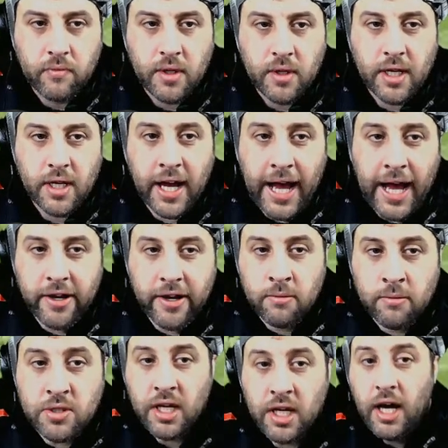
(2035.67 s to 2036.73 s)
Adams,
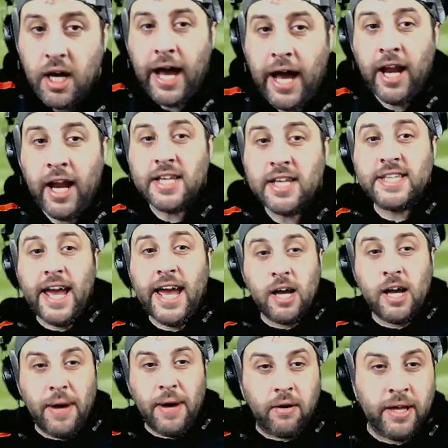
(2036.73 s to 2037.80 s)
and I say
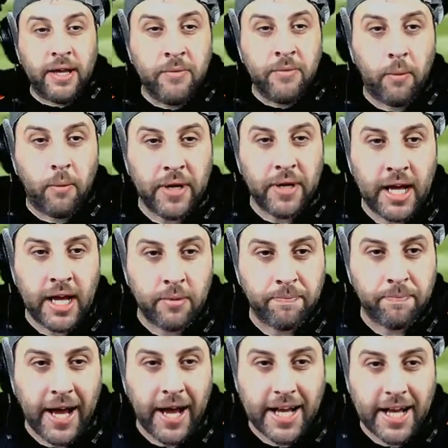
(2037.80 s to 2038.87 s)
about him not being able to
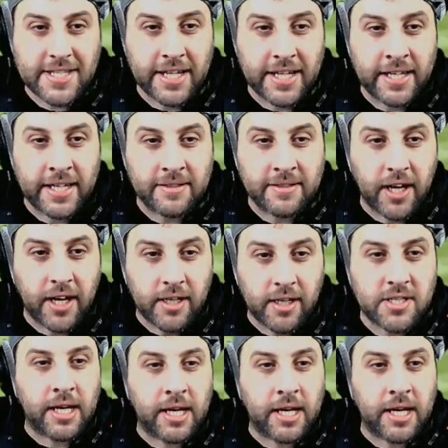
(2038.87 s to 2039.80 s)
pass, and he does get one